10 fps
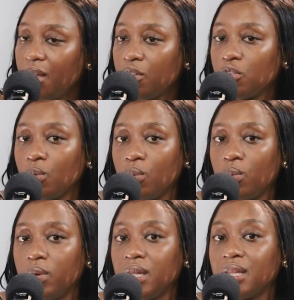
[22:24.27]

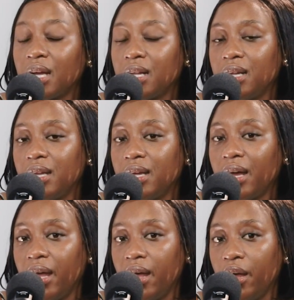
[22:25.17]
So in the clinic,
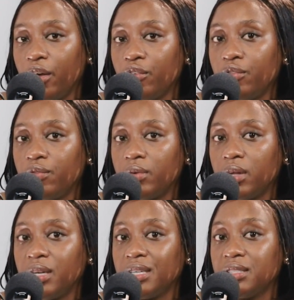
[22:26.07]
I have
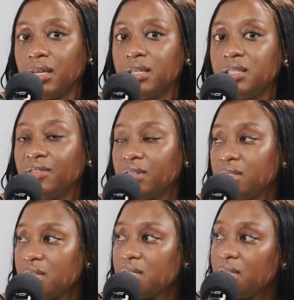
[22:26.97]
an executive
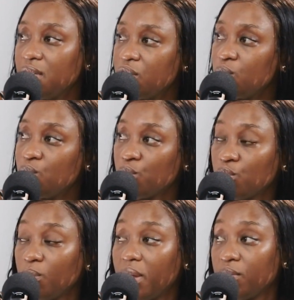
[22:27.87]
assistant who's
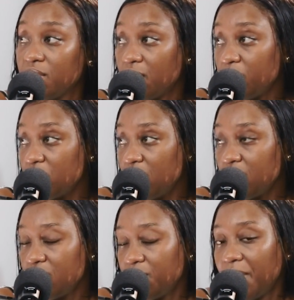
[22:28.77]
also my
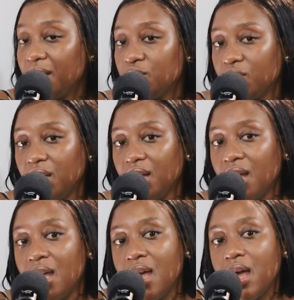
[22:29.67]
receptionist, Patrick.
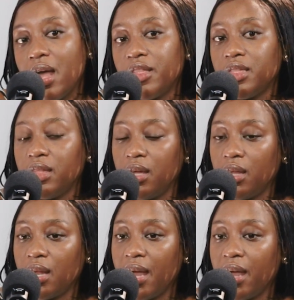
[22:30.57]
Okay. And
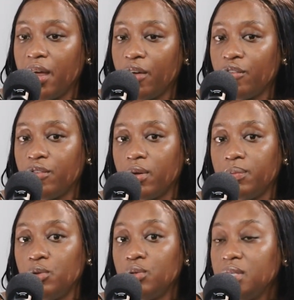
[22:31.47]
then I have a
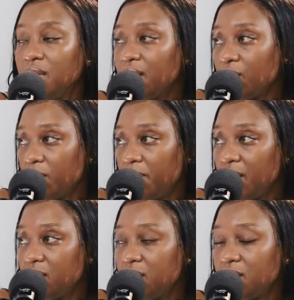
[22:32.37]
beauty
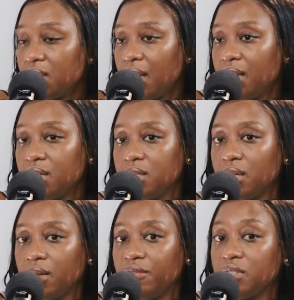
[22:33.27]
therapist and
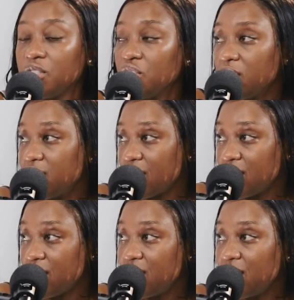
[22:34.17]
a physician's
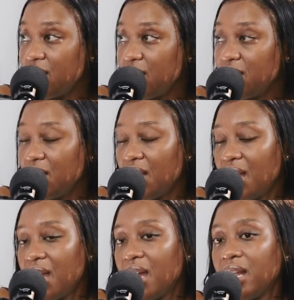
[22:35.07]
assistant.
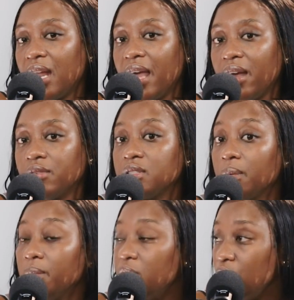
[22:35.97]
And I have
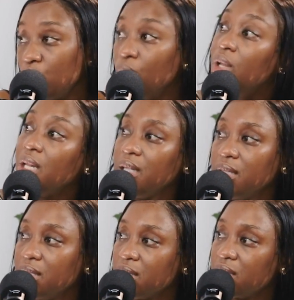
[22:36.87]
somebody who
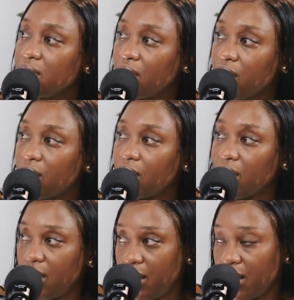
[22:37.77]
cleans the
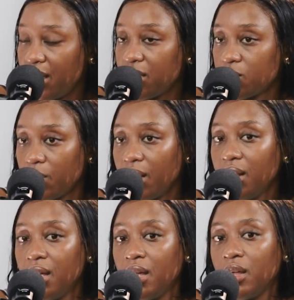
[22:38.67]
clinic as well.
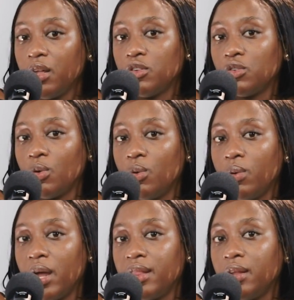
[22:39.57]

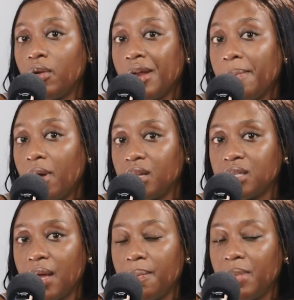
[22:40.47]
So, and then on a
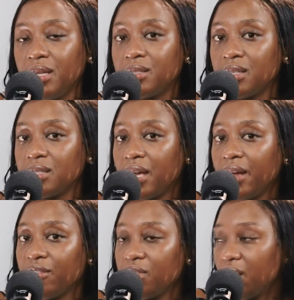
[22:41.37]
part-time basis, I
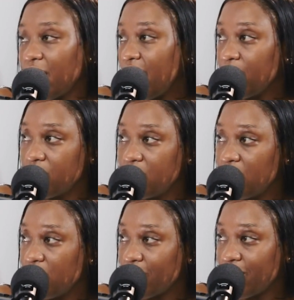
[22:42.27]
have an
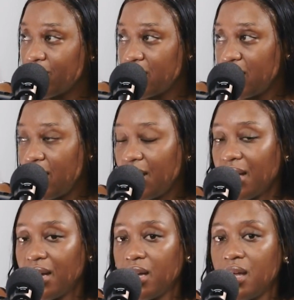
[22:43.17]
accountant on
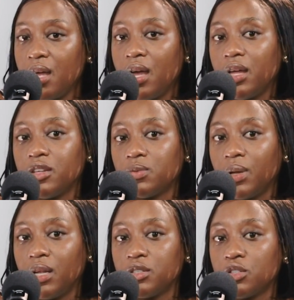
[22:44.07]
retainer, as
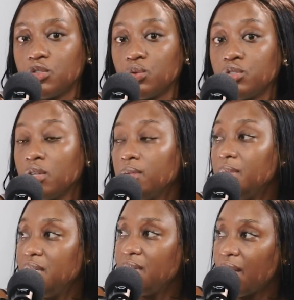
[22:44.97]
well as a social
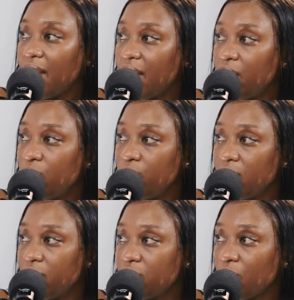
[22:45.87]
media guy who
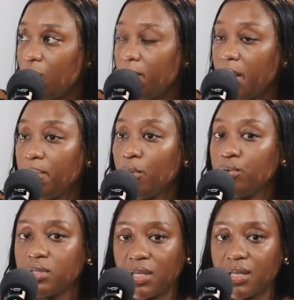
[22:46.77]
does all my
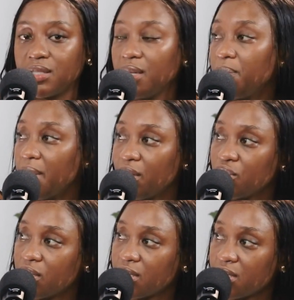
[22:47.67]
posters and
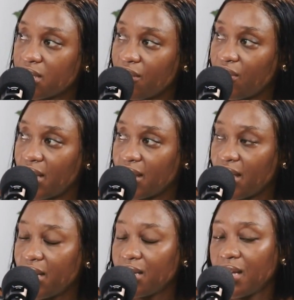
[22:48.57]
pictures and stuff like that.